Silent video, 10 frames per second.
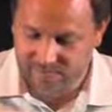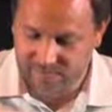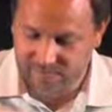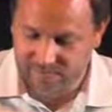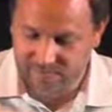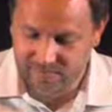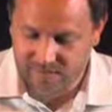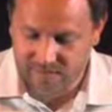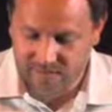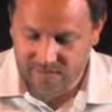
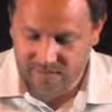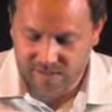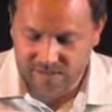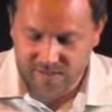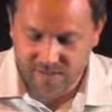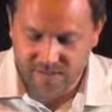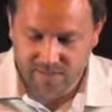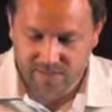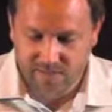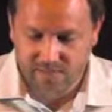
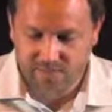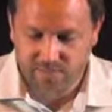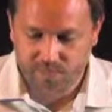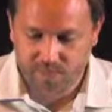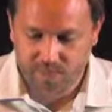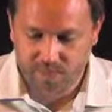Nothing is said.